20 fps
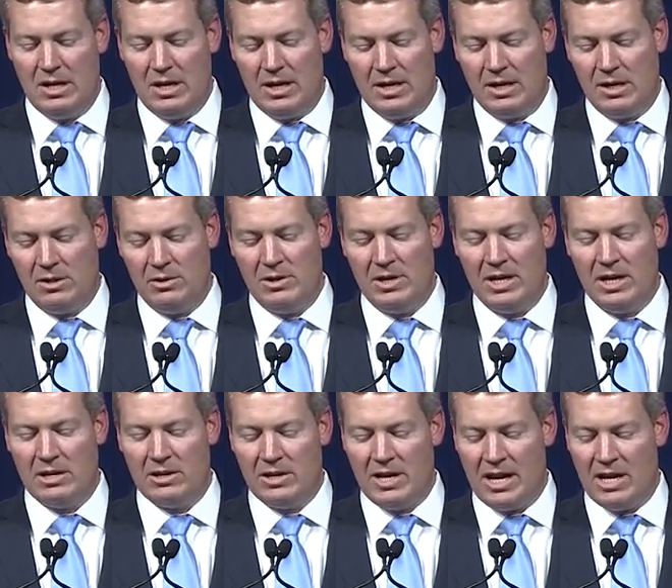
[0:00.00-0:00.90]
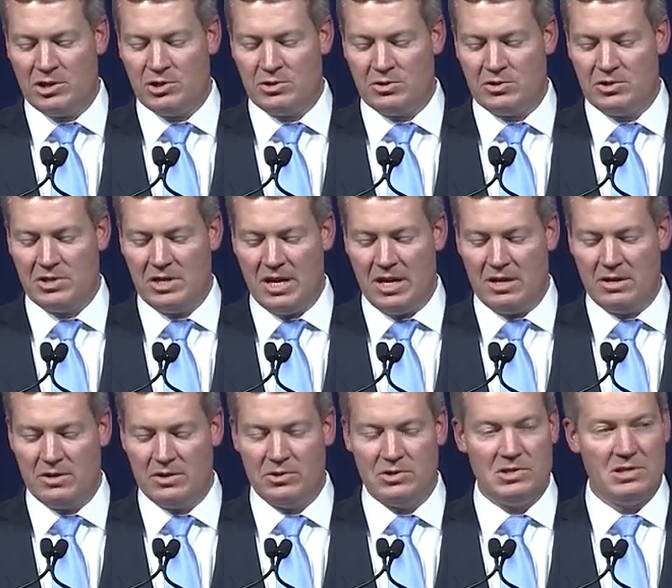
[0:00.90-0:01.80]
including international
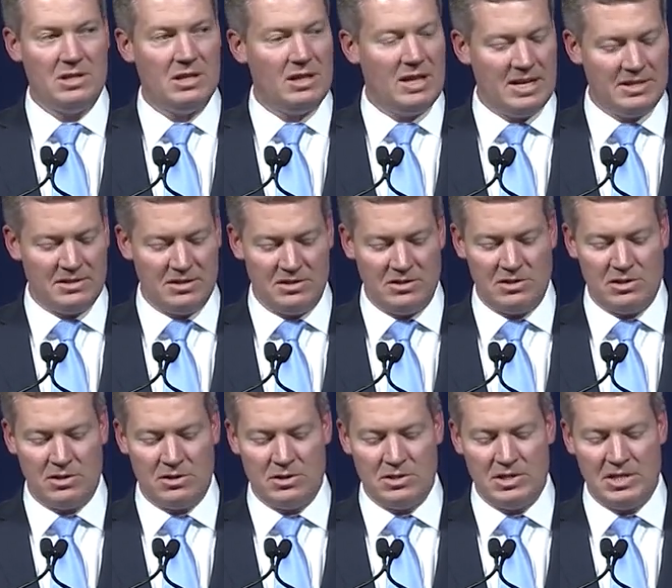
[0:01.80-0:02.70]
standards, the lessons learned